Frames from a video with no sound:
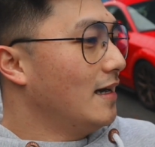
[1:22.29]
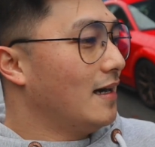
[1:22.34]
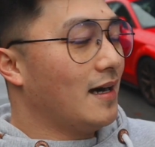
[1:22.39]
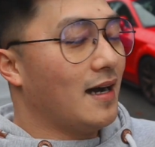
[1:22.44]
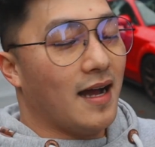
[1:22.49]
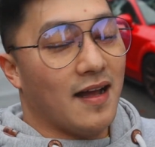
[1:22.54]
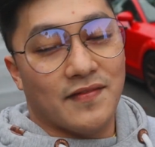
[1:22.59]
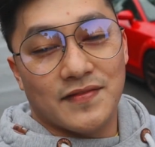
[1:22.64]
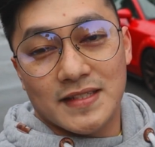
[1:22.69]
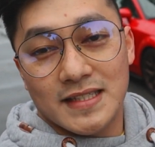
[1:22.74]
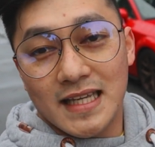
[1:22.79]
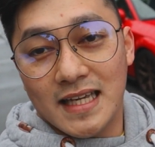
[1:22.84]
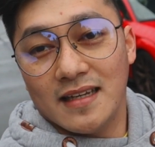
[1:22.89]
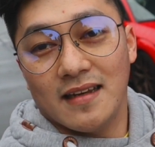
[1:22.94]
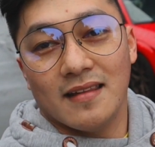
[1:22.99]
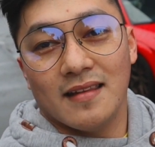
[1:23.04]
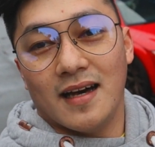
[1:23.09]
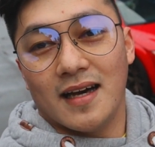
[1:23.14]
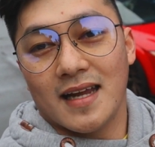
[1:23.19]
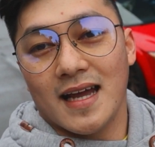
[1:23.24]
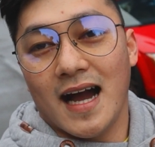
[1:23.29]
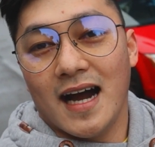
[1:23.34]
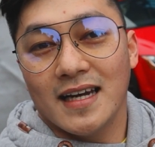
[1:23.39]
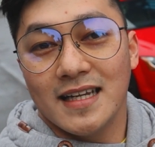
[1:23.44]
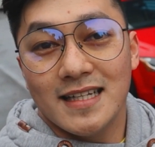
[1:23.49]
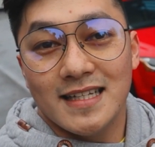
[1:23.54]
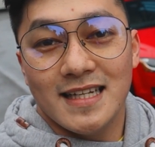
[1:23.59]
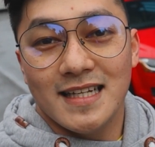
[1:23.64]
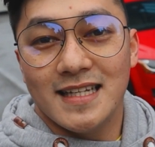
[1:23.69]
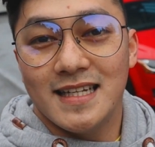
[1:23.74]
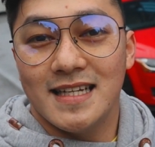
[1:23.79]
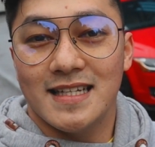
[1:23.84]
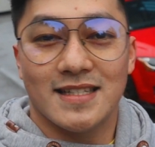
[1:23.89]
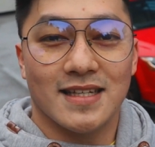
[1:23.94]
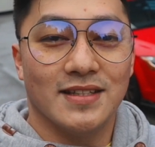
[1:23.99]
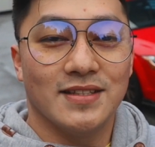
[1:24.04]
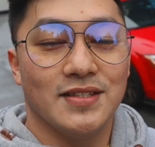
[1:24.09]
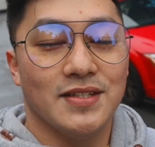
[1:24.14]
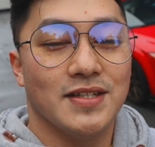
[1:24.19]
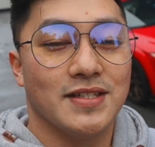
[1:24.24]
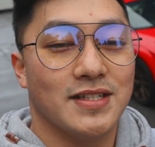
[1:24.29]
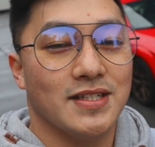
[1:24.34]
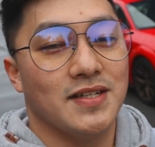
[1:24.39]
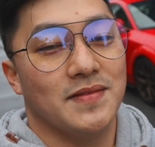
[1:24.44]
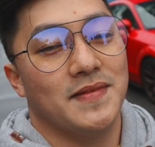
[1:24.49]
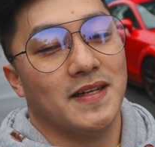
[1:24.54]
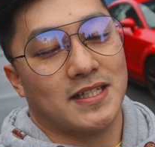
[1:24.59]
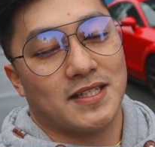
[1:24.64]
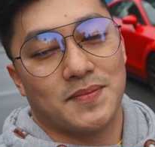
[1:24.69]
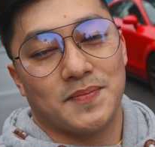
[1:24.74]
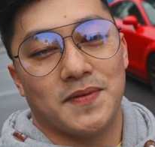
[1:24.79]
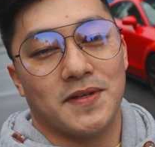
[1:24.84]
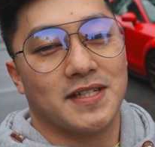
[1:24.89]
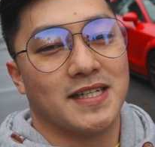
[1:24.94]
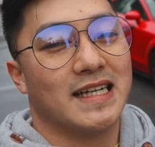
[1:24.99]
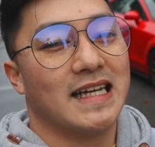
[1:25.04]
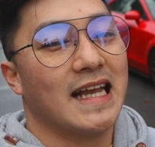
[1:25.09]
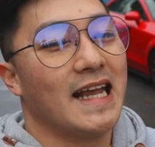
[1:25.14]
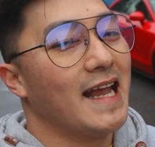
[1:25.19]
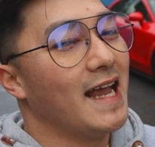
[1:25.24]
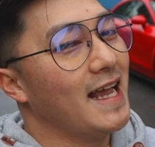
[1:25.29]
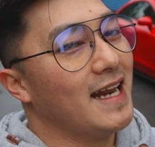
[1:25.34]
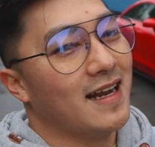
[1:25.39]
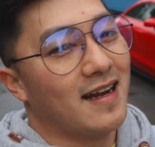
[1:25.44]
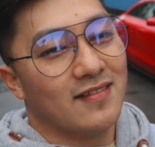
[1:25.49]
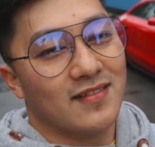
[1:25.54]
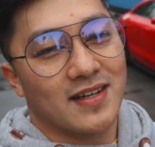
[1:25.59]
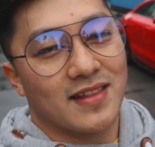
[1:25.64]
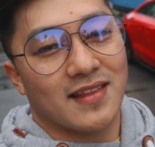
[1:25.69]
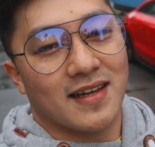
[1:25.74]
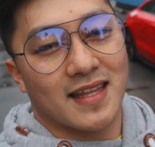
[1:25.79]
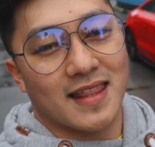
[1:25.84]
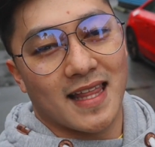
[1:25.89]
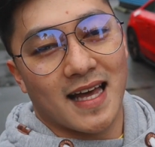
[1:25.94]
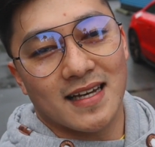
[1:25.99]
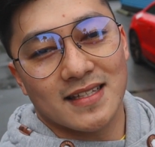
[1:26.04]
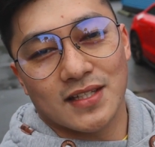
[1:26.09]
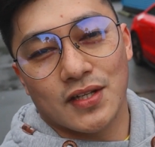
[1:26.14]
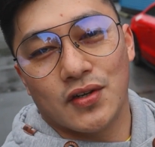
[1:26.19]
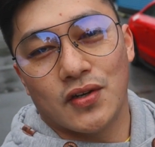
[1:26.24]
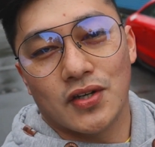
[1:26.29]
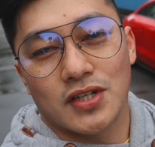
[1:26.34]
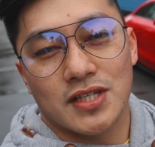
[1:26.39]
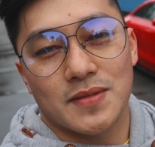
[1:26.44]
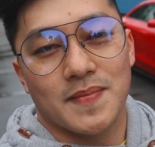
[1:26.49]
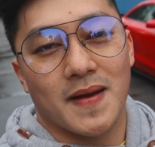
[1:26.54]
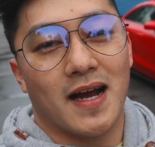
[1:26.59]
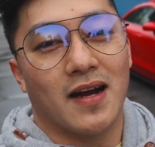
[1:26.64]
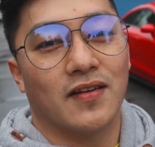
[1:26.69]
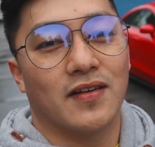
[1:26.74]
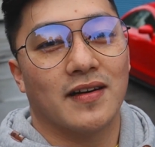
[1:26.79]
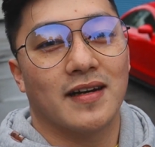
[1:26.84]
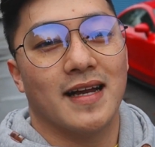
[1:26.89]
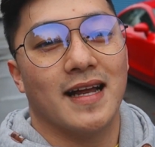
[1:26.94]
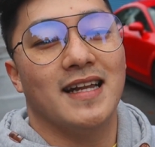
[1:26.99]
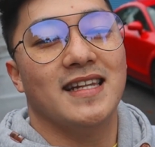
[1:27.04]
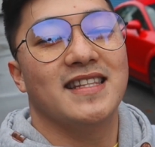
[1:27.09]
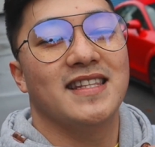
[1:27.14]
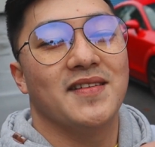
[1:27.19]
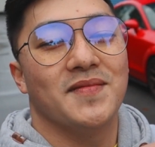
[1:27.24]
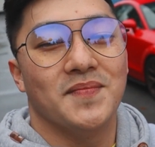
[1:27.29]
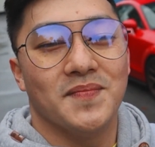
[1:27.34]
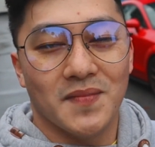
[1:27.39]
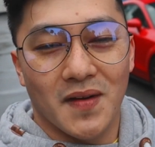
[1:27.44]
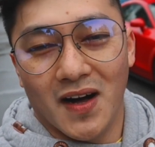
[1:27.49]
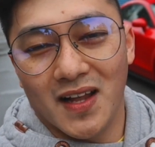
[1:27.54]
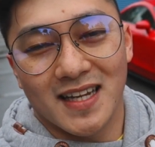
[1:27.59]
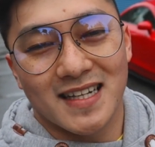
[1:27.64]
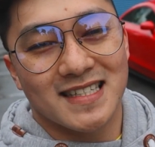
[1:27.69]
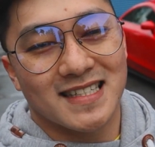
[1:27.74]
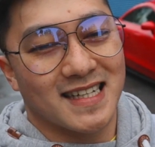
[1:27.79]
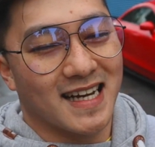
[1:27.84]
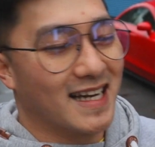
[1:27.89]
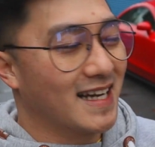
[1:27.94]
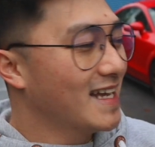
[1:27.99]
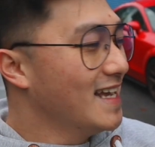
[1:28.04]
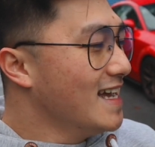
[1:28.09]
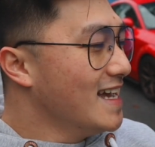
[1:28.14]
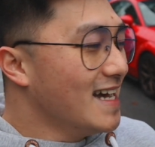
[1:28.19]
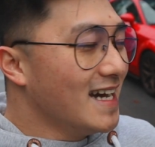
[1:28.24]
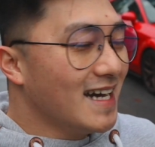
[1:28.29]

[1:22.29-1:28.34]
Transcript: I've seen a lot of Audi TTs on YouTube that's pushing 800 to 1000 horsepower and demolishing